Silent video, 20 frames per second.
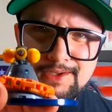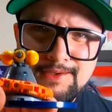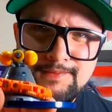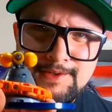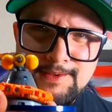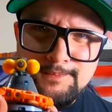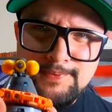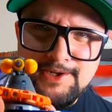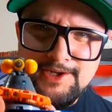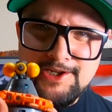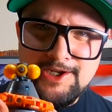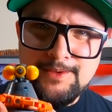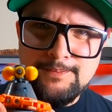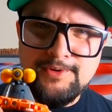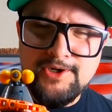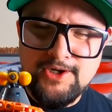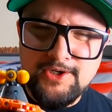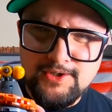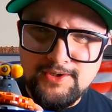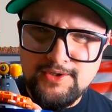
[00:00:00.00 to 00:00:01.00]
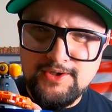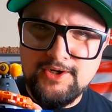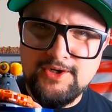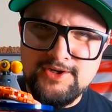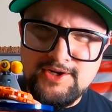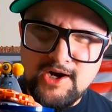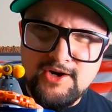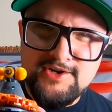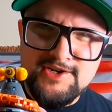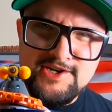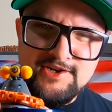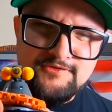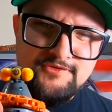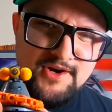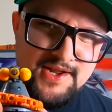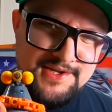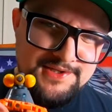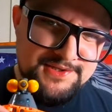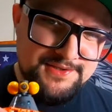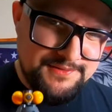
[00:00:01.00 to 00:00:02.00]
and they pick up our, our, our, dear
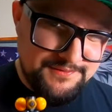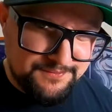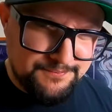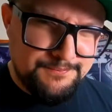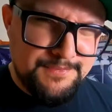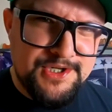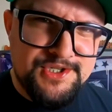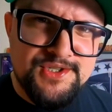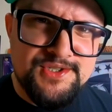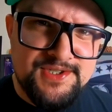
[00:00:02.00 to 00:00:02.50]
friends. Mission